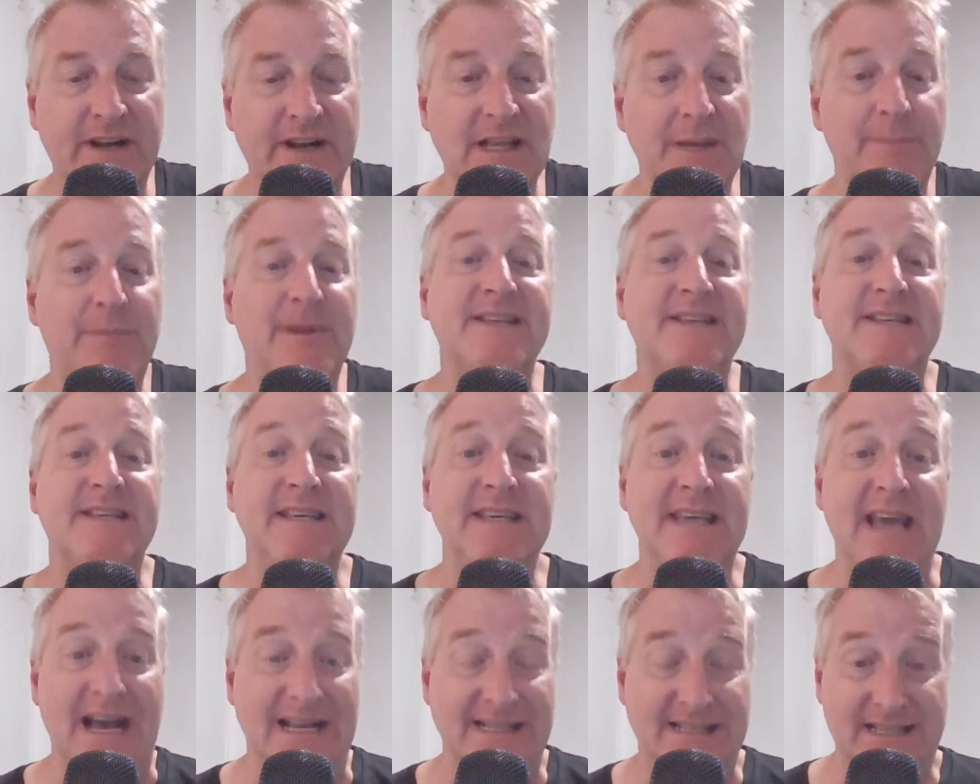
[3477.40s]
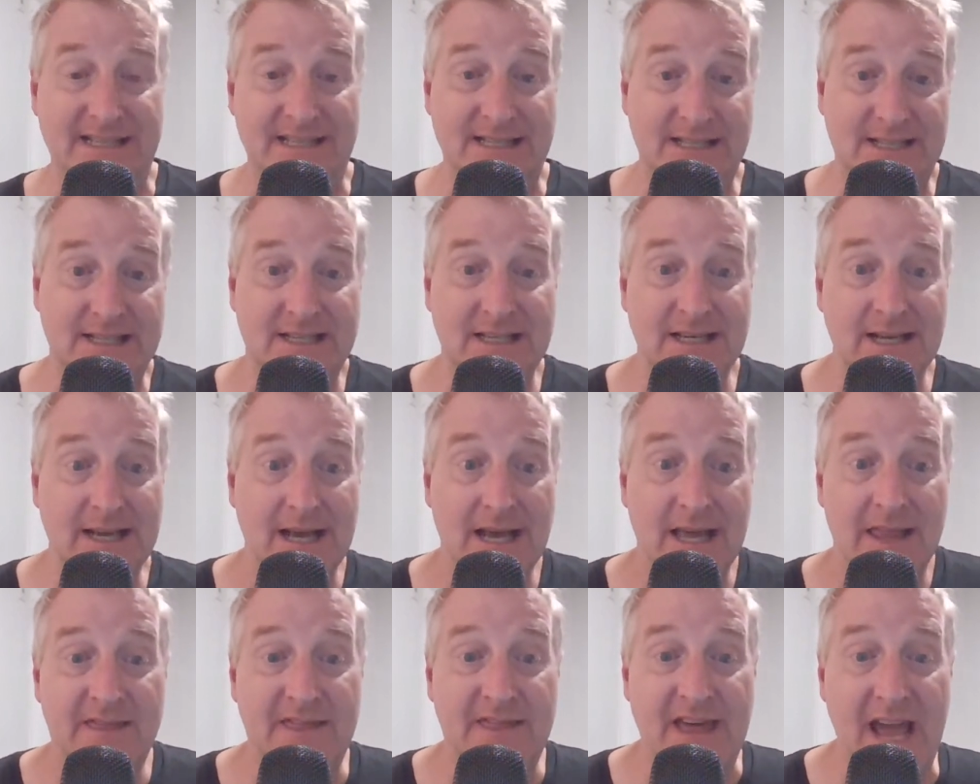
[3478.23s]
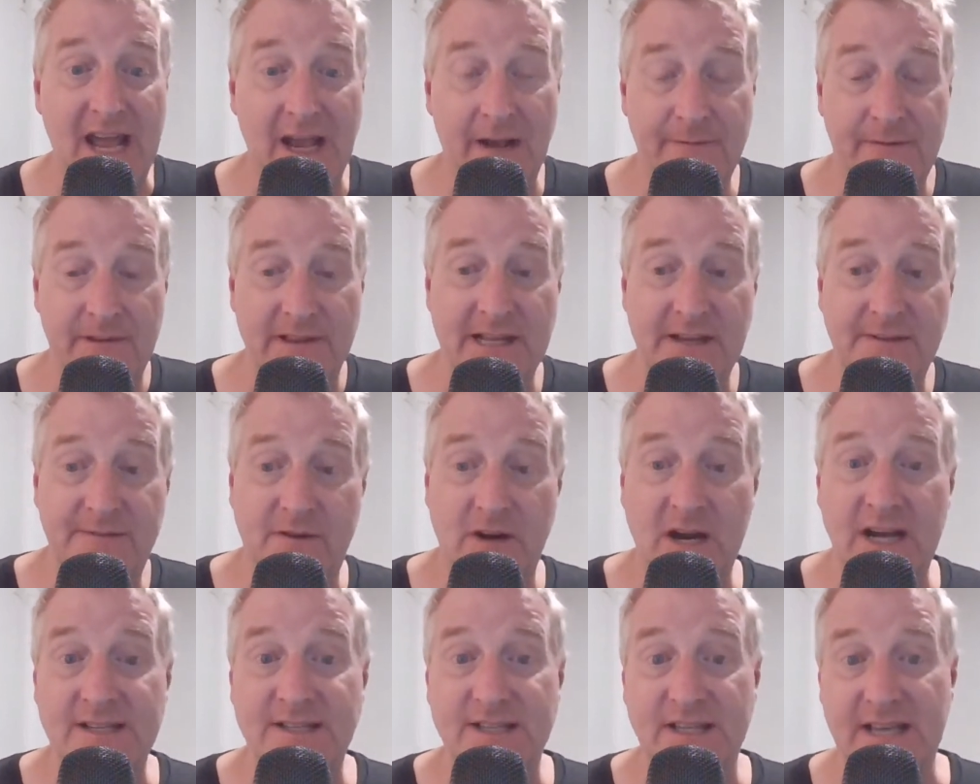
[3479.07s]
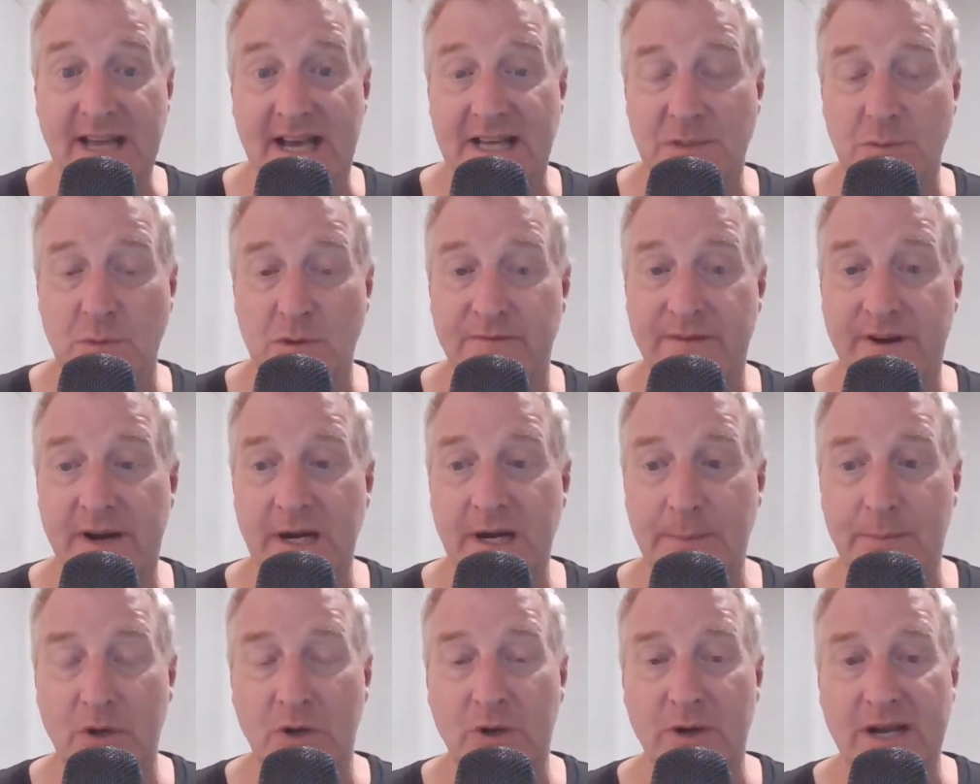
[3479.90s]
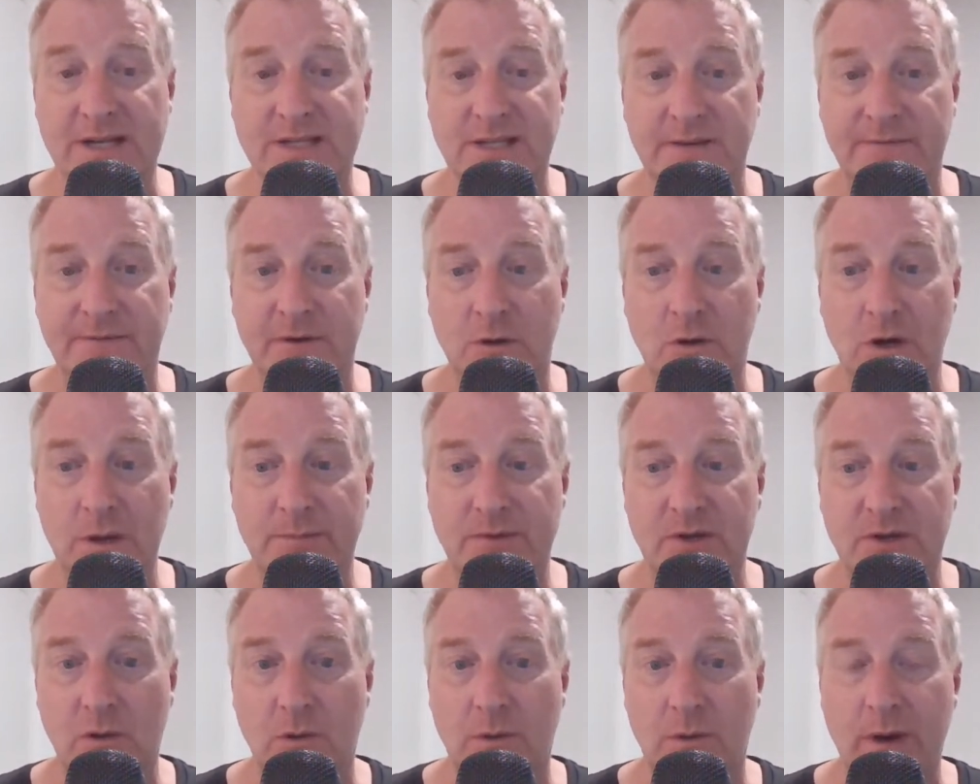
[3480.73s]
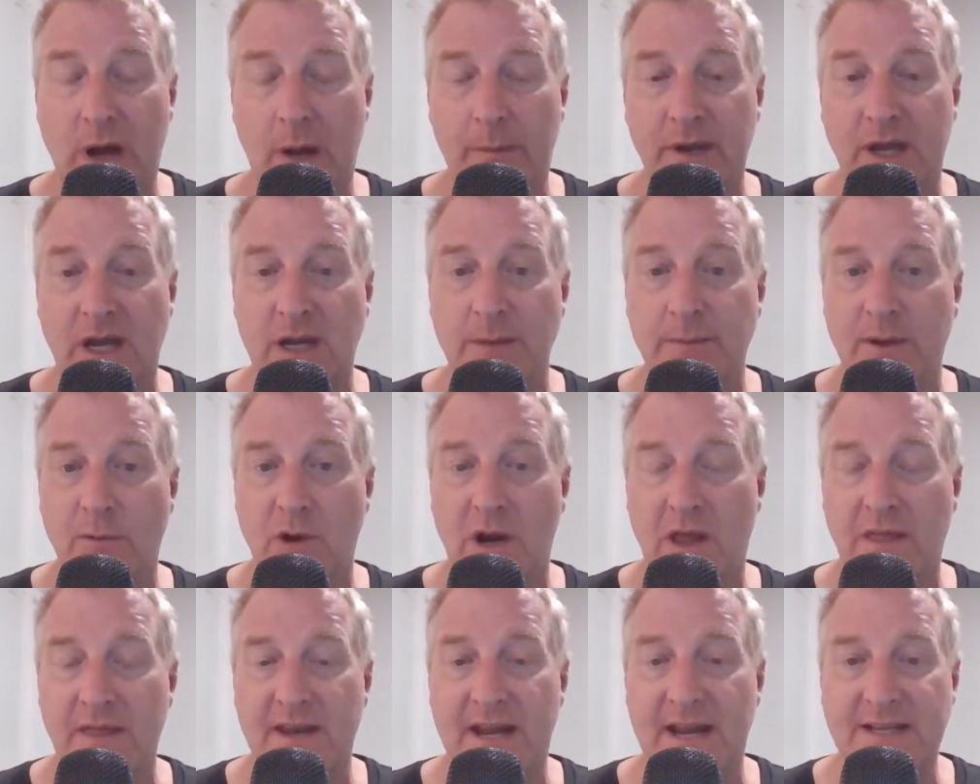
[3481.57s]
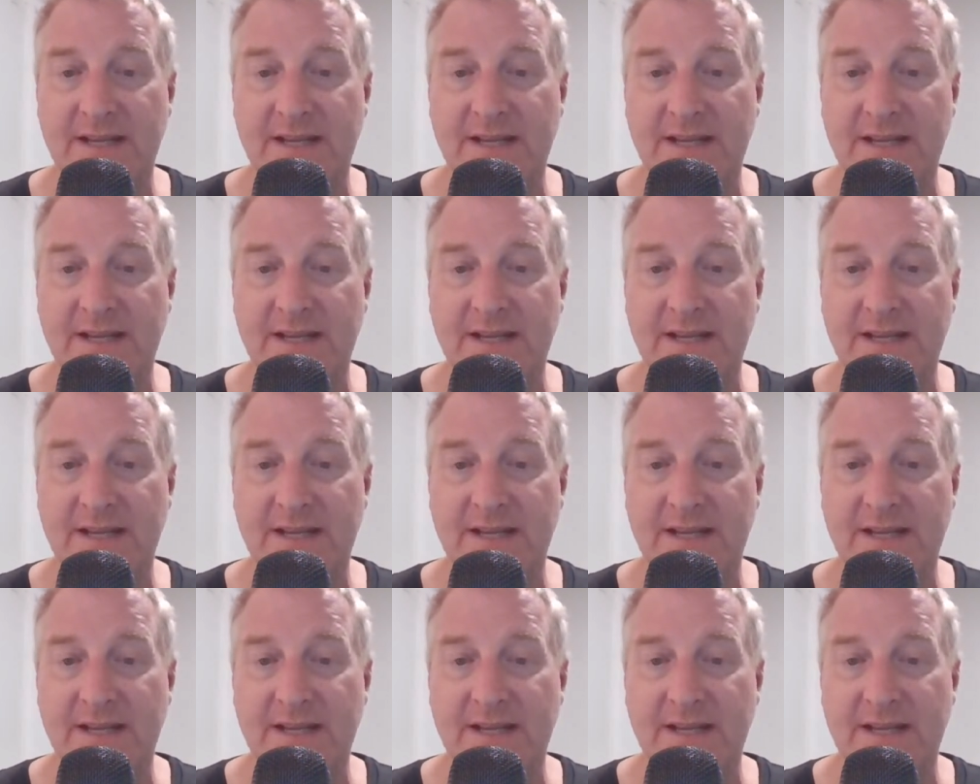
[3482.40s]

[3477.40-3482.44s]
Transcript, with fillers: friendly place? Yes. Thankfully for us, yes, we're very progressive for crypto. We're probably going to be one of the